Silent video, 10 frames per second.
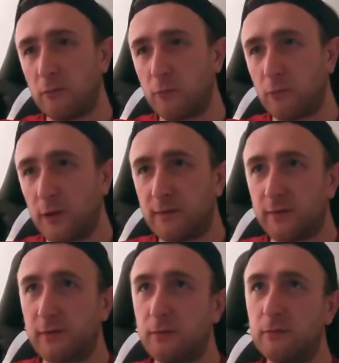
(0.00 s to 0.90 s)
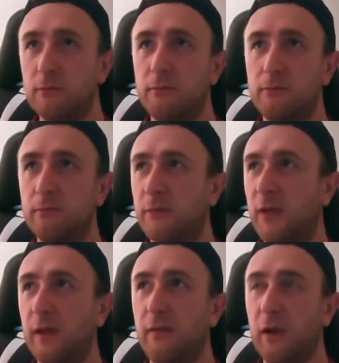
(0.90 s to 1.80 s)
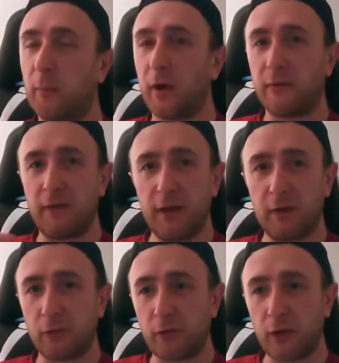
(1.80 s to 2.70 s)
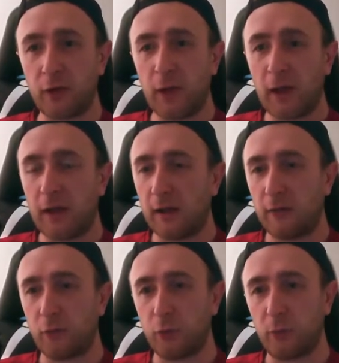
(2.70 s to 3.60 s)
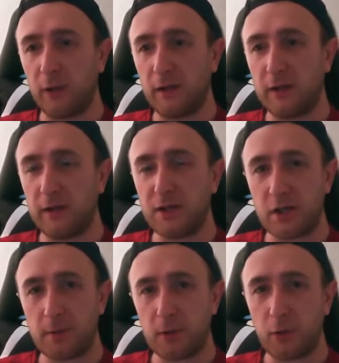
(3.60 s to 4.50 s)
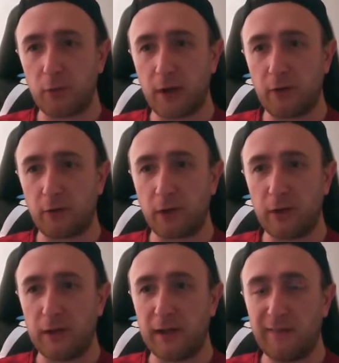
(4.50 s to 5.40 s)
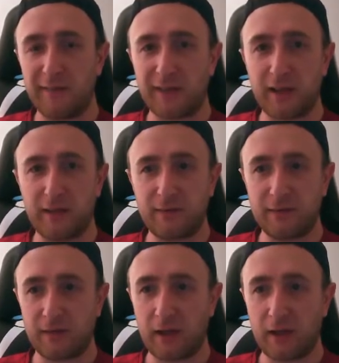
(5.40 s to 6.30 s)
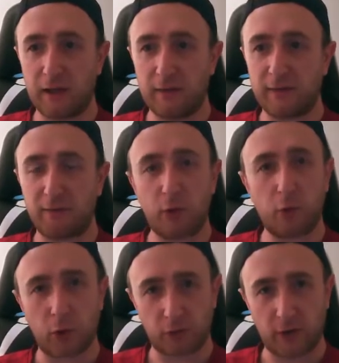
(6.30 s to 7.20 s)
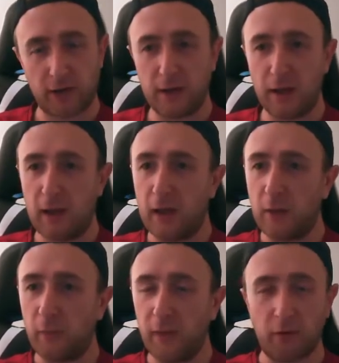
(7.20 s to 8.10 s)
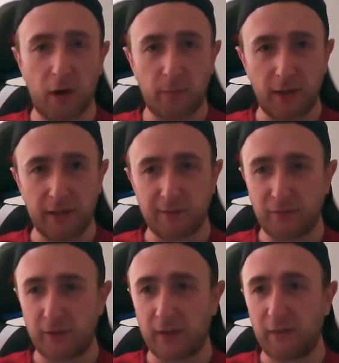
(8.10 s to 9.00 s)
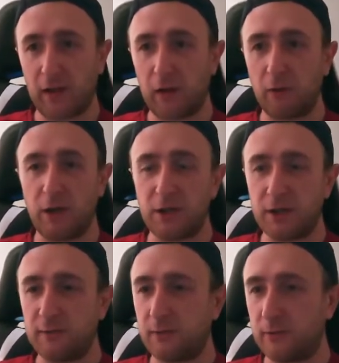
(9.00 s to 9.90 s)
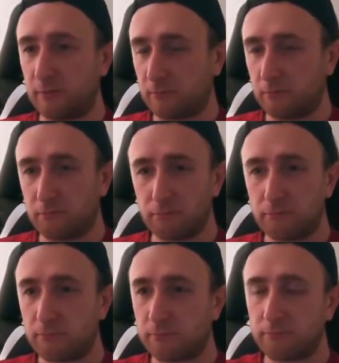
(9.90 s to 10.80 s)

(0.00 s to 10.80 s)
recent, say the past year or so, has all been in a GPU renderer. In this case, it's something called Octane. But there are plenty of others out there like Redshift, and I